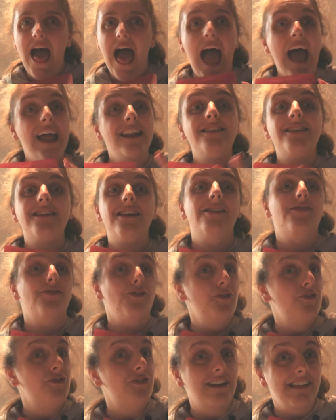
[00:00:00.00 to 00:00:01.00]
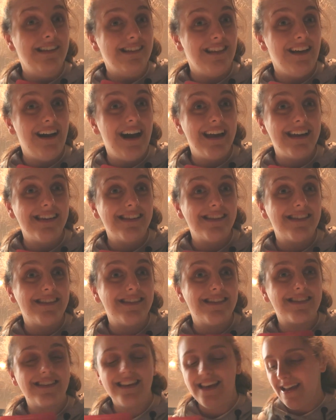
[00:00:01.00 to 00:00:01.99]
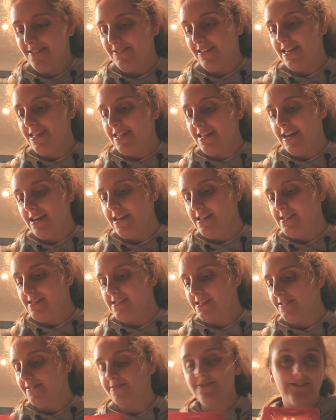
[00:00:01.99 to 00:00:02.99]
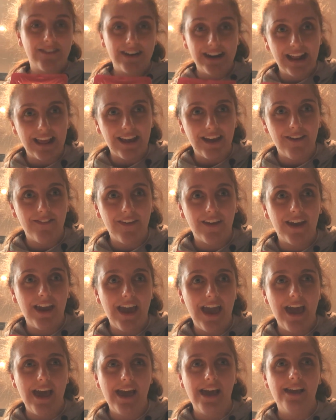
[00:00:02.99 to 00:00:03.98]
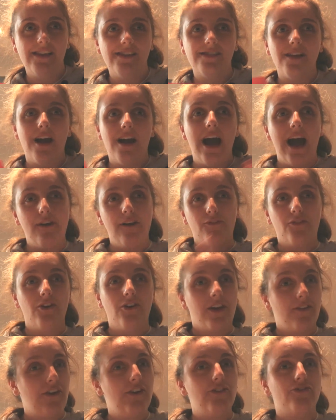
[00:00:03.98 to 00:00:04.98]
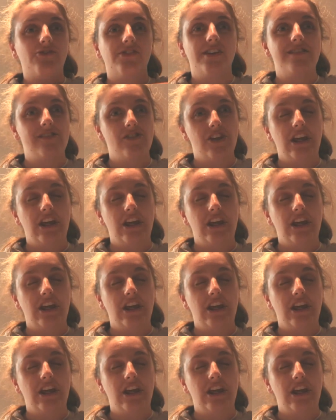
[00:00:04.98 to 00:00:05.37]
and it's already sliced, which is really good because I have got Cathedral City